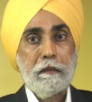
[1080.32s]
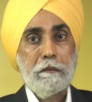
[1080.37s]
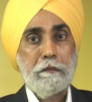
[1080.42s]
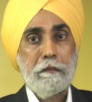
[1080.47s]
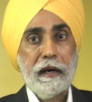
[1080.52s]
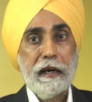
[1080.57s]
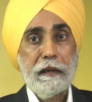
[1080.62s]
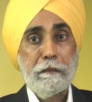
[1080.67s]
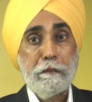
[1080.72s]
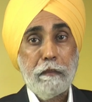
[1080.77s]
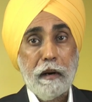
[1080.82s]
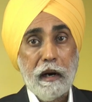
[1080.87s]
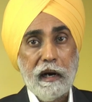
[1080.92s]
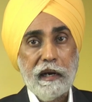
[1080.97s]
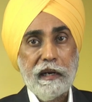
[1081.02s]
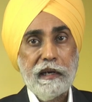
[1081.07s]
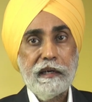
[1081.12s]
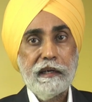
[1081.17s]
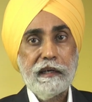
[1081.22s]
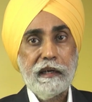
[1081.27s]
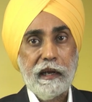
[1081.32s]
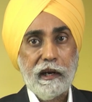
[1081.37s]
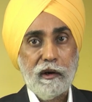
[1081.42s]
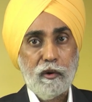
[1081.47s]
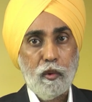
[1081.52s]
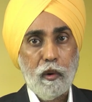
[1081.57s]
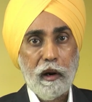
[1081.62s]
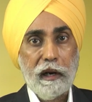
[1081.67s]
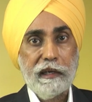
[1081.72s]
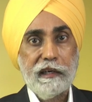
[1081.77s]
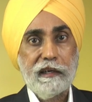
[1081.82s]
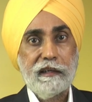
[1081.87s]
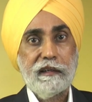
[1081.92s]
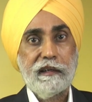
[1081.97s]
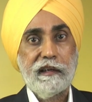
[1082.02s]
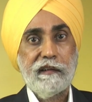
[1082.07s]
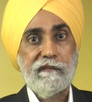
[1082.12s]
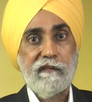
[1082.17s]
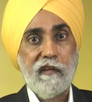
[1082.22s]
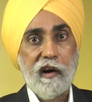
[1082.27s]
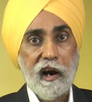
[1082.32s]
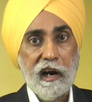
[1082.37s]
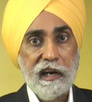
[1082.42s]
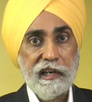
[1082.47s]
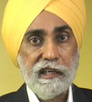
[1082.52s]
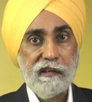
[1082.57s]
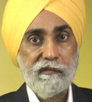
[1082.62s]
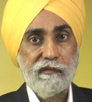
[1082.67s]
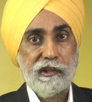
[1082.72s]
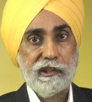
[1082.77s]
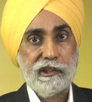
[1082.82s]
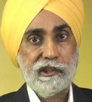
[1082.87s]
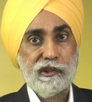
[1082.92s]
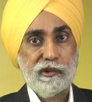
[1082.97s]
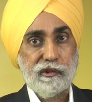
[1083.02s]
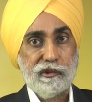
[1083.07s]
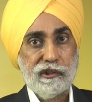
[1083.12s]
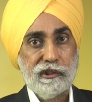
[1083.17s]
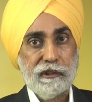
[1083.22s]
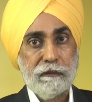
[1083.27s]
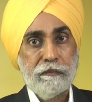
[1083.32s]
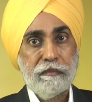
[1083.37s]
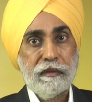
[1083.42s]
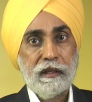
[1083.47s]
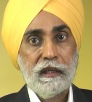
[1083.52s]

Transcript: My mind acquired divine virtues.